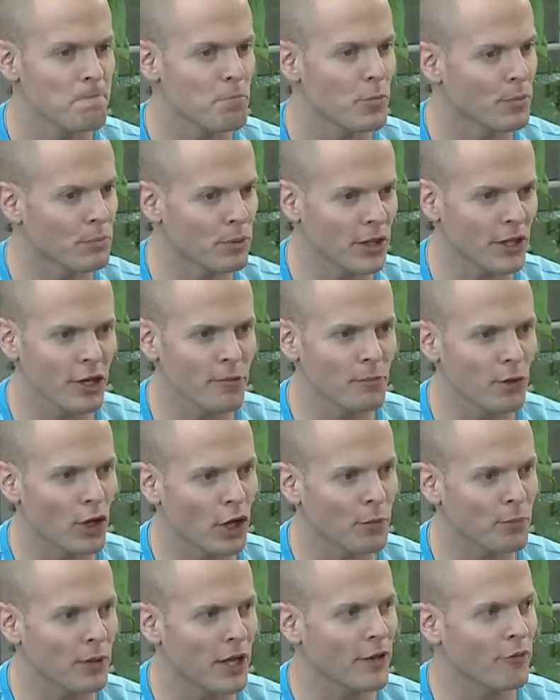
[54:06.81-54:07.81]
there are plenty of
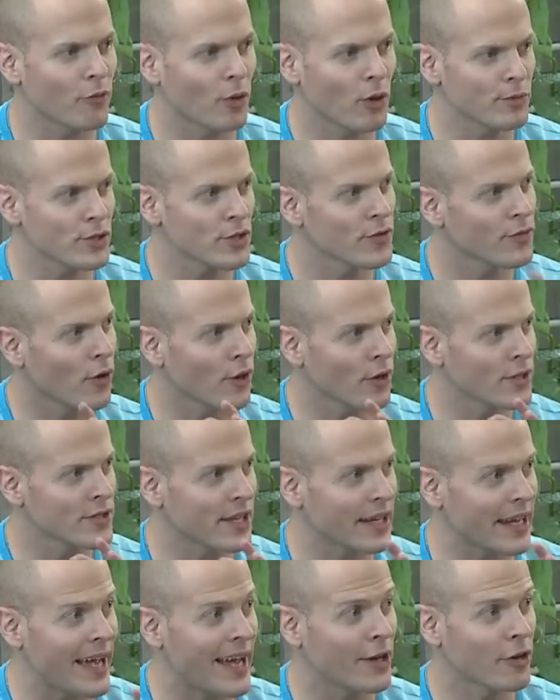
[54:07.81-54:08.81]
blog platforms as far as
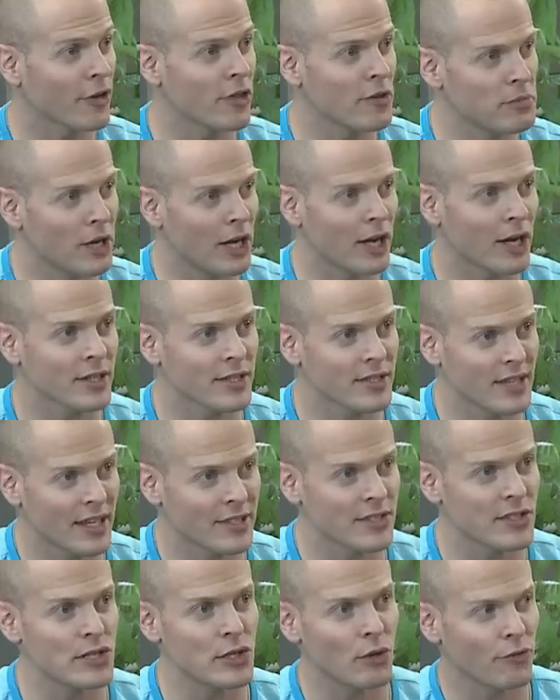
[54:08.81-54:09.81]
like out of the box,
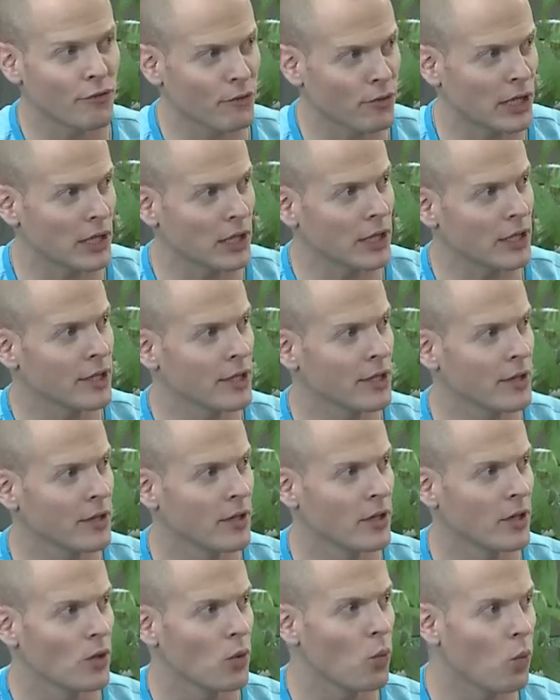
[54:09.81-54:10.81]
SEO friendly,
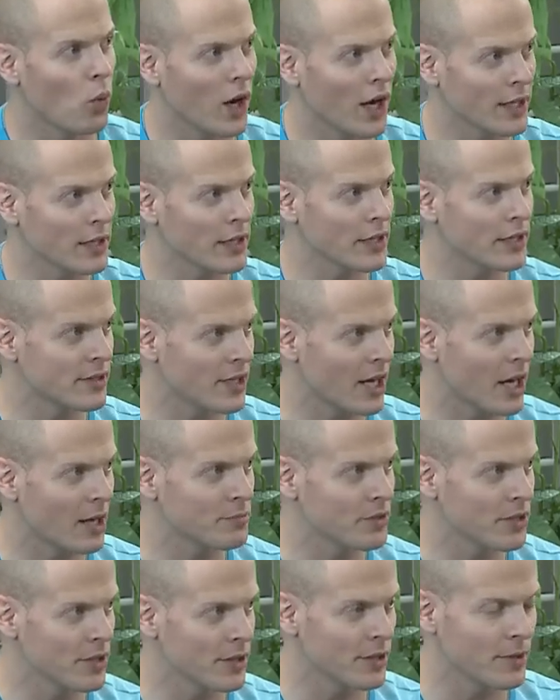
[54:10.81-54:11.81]
widely
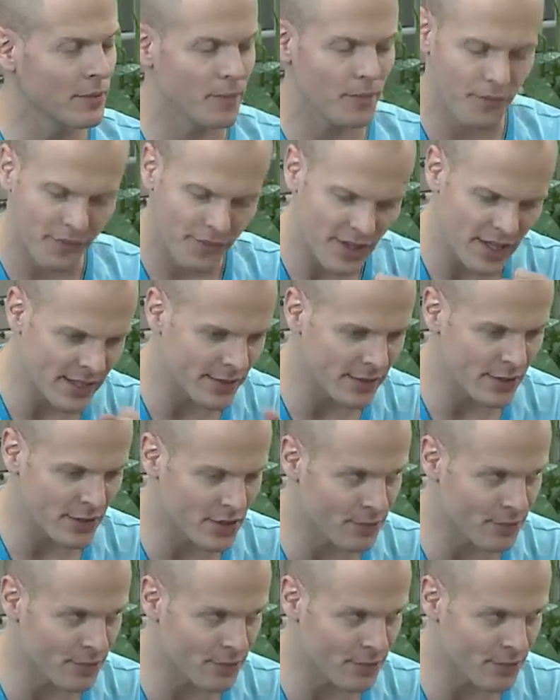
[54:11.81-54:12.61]
adopted, easily